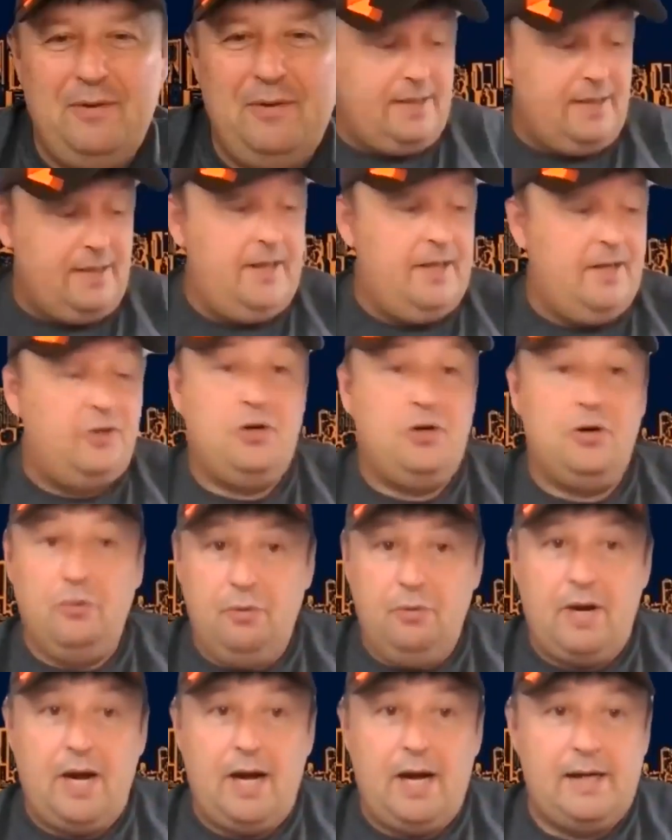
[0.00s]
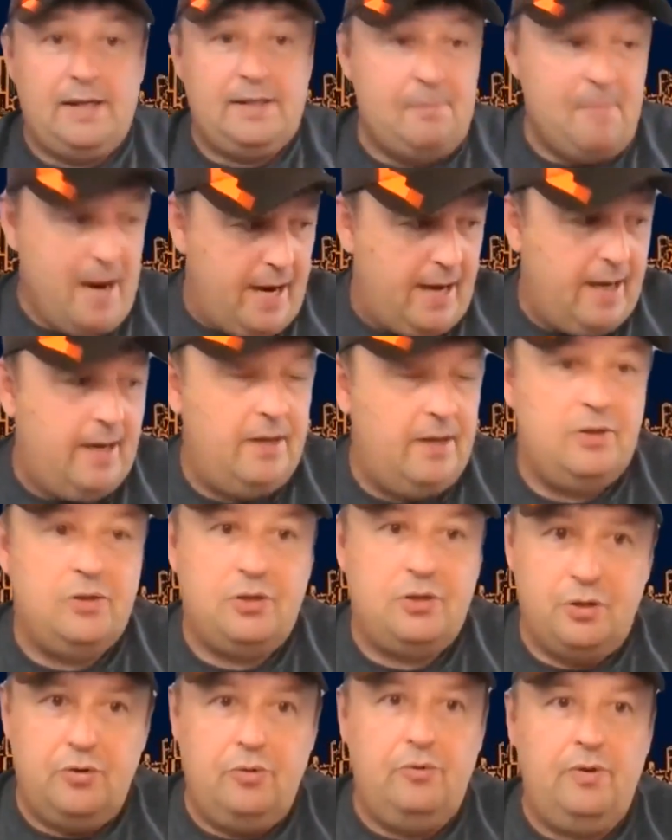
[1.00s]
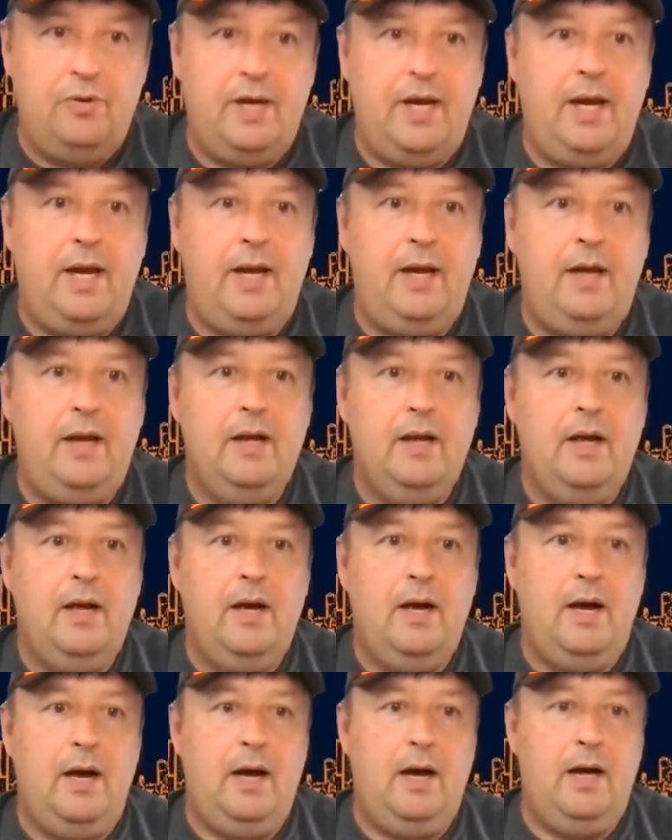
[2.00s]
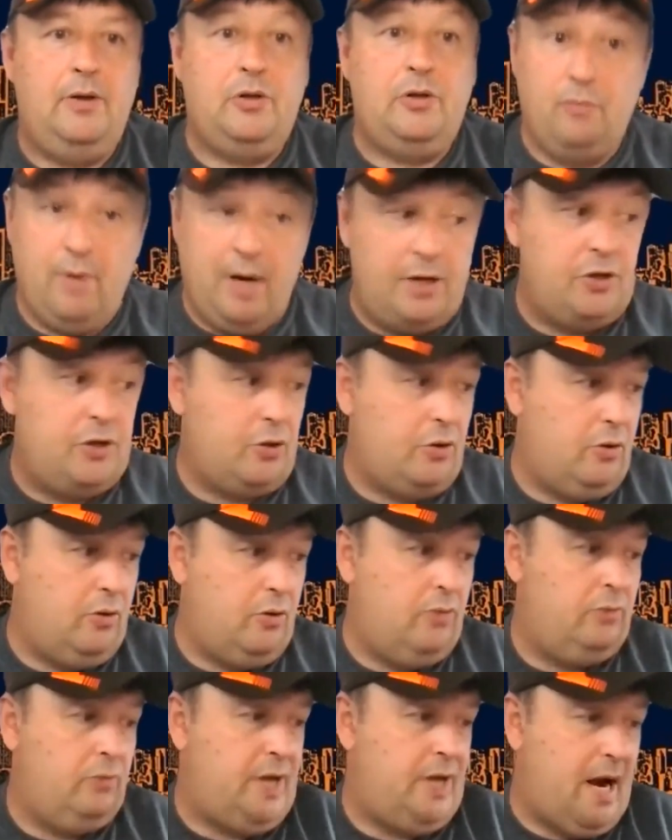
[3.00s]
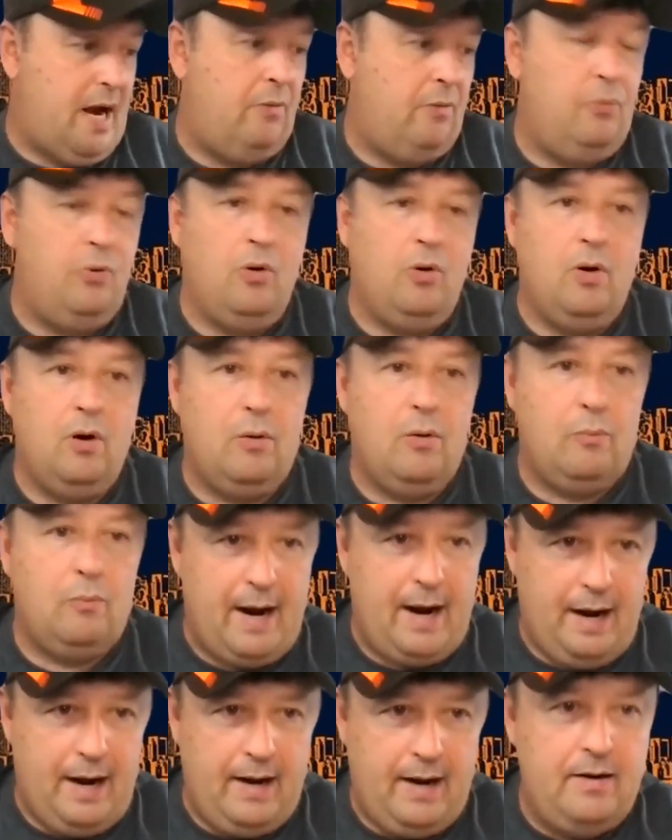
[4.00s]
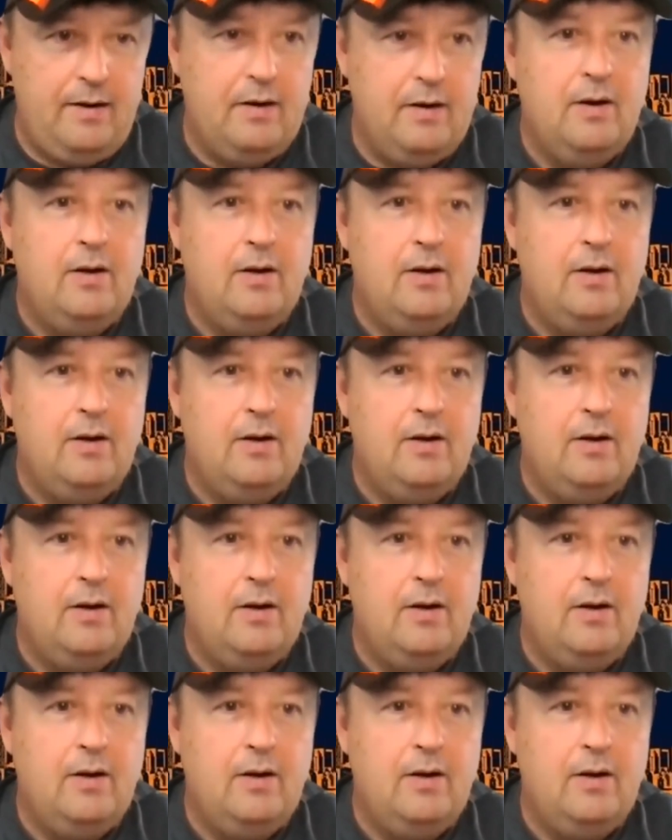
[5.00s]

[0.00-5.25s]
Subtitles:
see that you guys made it to the torrential downpour rain.